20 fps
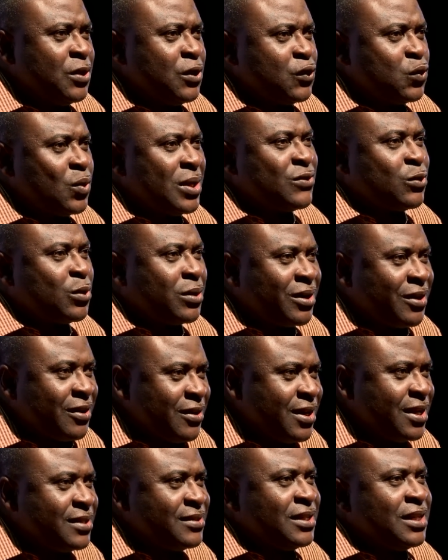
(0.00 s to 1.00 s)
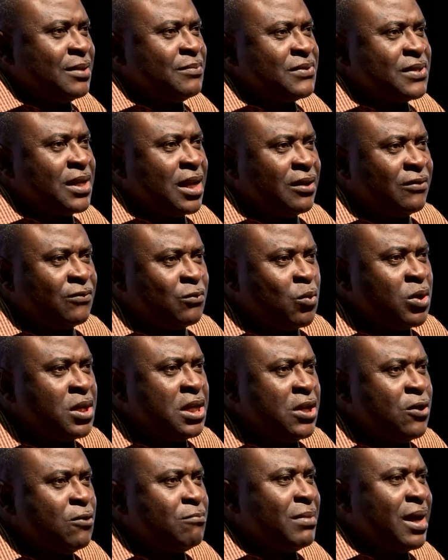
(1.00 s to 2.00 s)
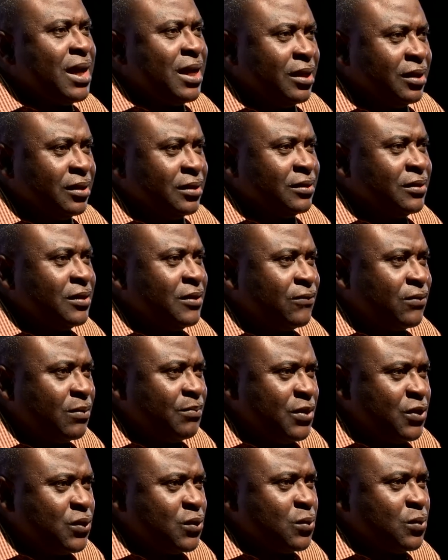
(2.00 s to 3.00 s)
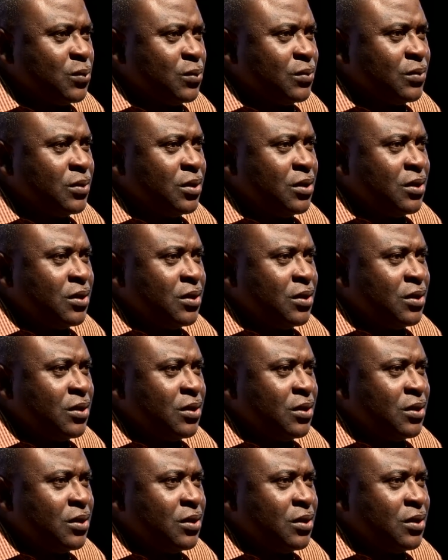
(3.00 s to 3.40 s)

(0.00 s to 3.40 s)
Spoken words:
so as to create in himself one new man from the two,